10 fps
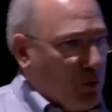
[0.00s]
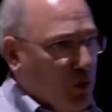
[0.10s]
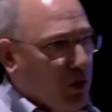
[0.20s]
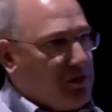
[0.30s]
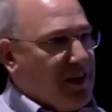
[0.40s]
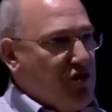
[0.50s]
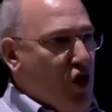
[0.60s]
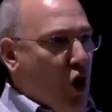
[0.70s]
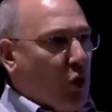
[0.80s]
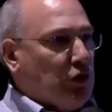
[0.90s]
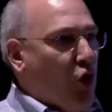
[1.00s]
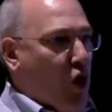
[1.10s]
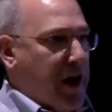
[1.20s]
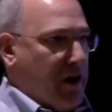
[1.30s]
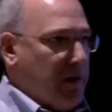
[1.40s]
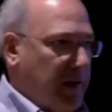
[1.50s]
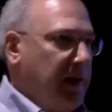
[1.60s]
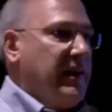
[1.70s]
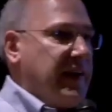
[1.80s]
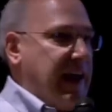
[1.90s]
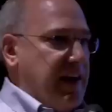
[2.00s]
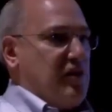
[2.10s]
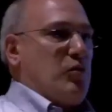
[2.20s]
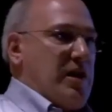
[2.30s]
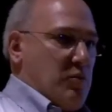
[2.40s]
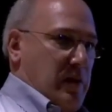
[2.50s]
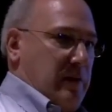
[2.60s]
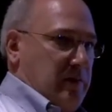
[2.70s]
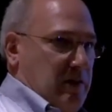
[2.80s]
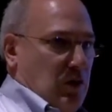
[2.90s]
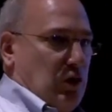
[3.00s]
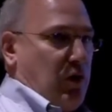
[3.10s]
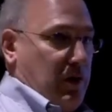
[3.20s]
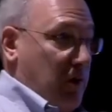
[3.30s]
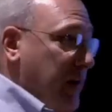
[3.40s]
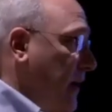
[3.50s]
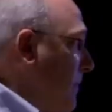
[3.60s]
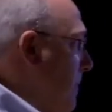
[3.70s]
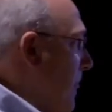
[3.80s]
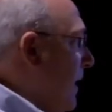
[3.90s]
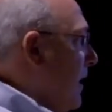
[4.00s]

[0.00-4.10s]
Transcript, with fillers: rules that no lawyer can agree with. No law, okay?